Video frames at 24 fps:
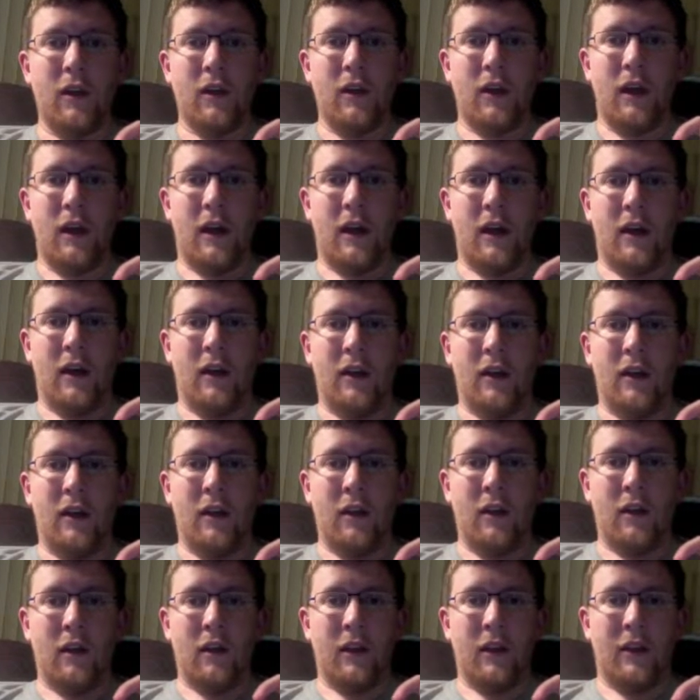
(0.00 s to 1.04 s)
in
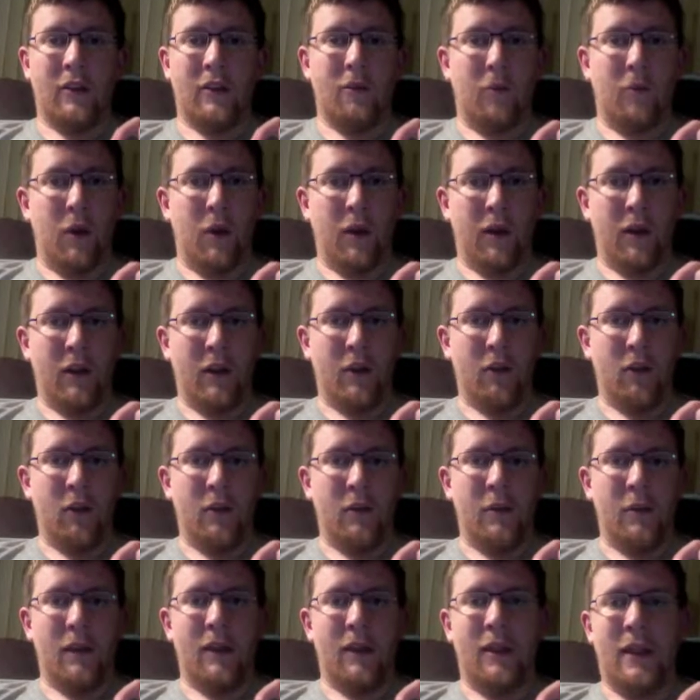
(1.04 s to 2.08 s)
the collective bargaining
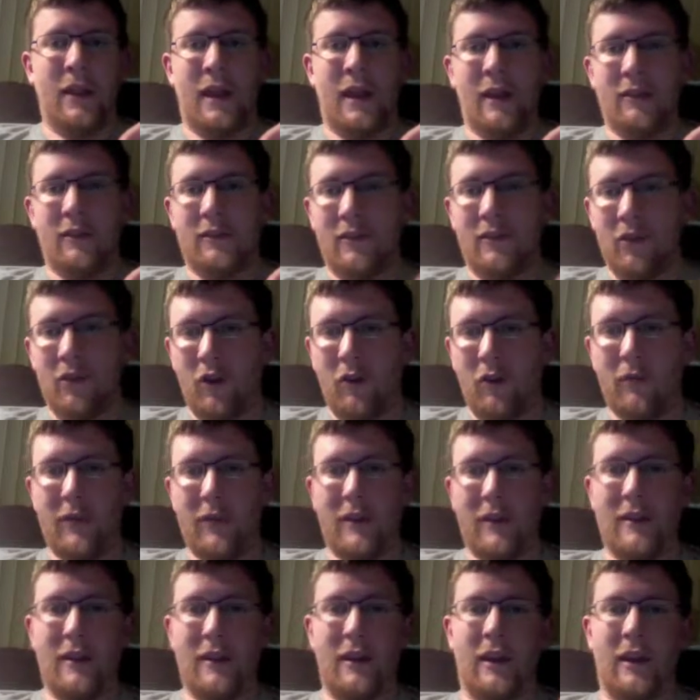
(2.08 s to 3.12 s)
agreement, that it
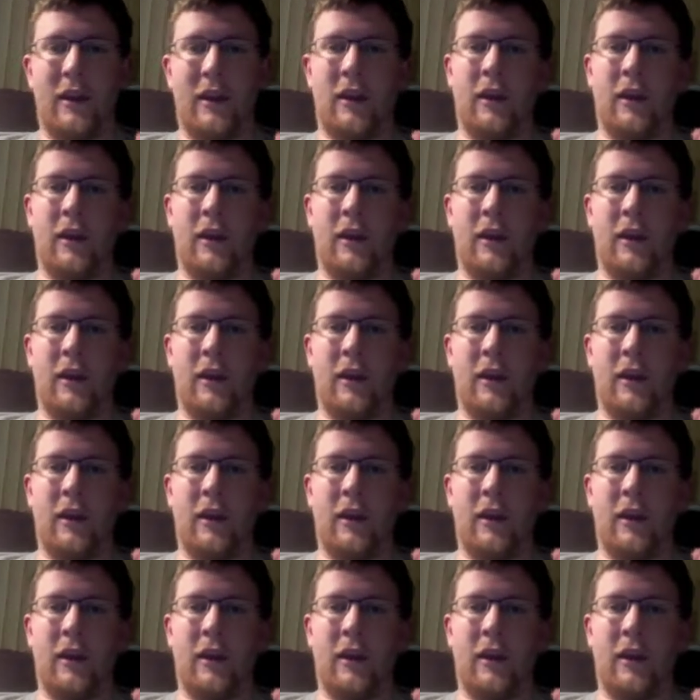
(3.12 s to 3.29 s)
circumvented